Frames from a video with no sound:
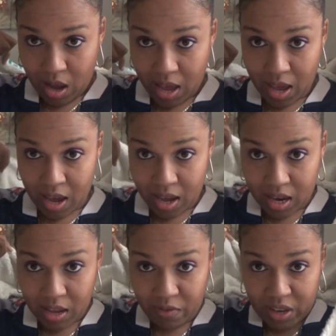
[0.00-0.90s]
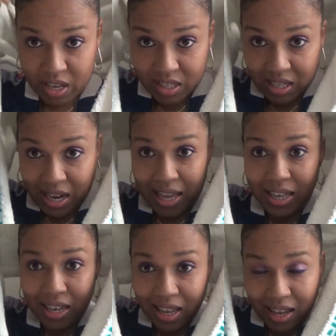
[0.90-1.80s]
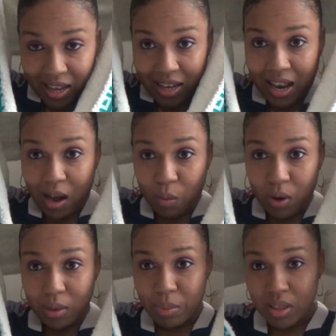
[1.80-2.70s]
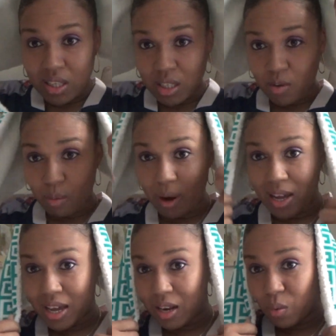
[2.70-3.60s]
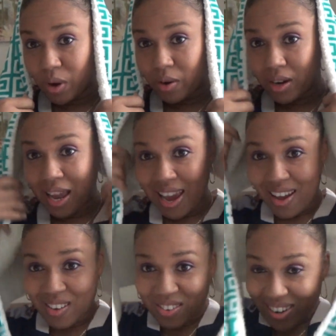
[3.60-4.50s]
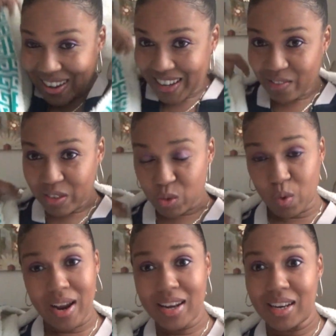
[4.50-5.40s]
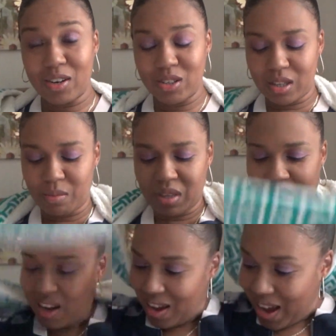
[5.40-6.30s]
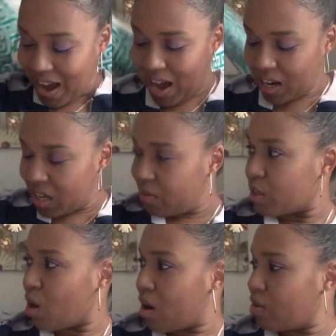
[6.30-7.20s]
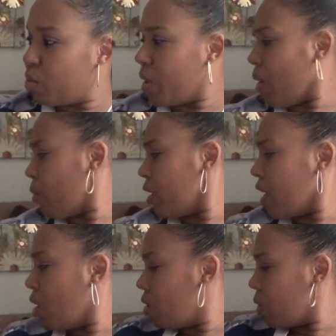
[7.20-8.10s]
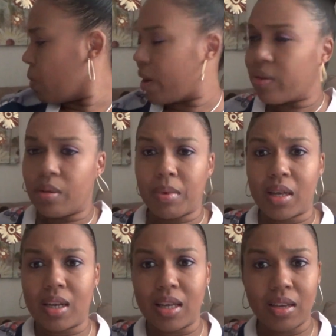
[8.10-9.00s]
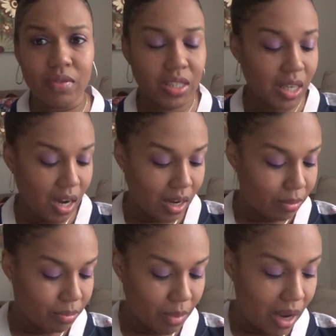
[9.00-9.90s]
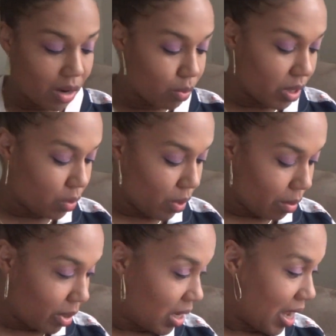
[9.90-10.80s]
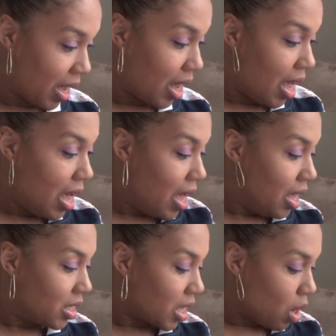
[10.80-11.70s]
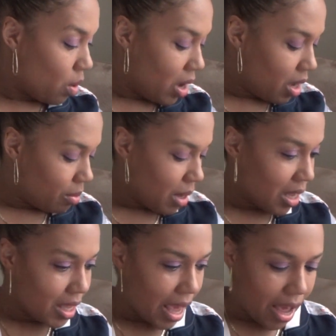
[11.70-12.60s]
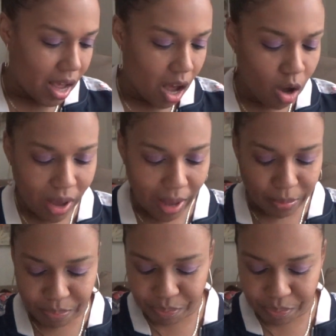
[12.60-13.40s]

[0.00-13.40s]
and if it gets late and I want to put this over my head and wear it down like if it's raining or something I love scarves but I really only wear them in the evening time I don't really wear them in the day so um yeah okay